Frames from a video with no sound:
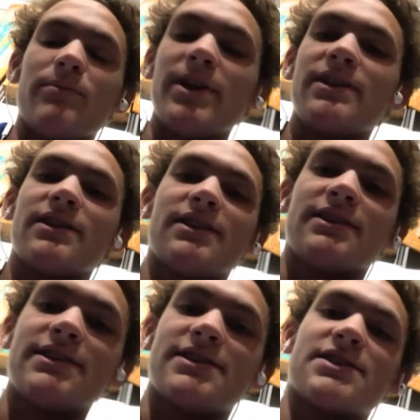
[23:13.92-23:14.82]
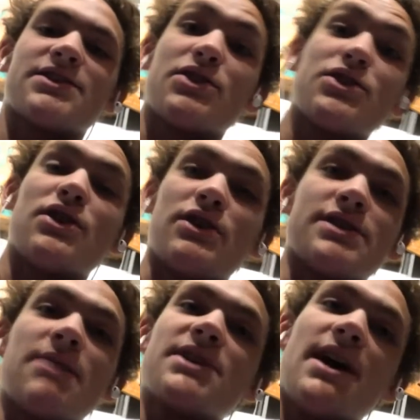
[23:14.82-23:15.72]
me,
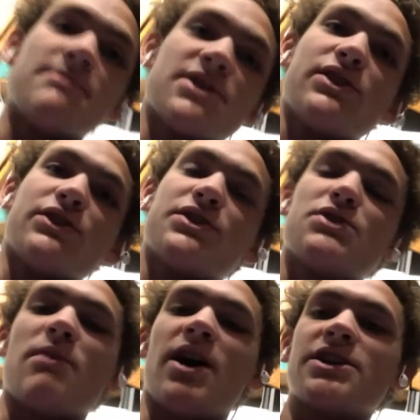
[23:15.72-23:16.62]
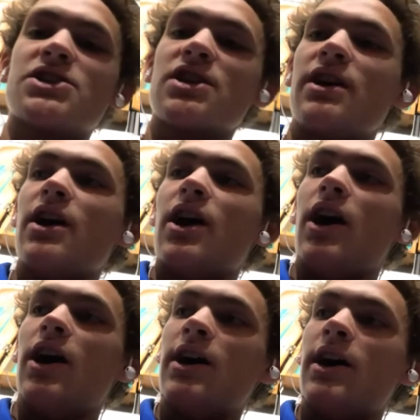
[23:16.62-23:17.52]
sometimes a little too much.
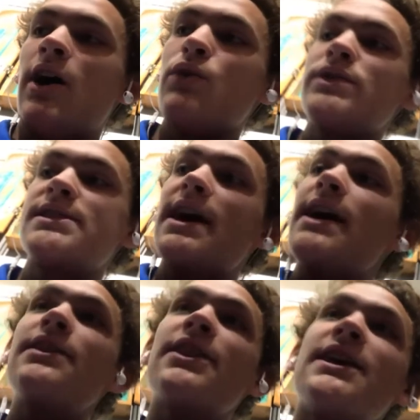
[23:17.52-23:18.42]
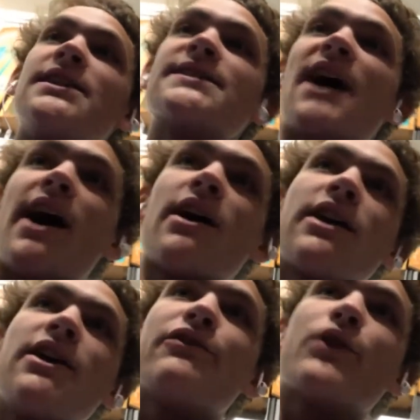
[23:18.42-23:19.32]
I would say the entirety of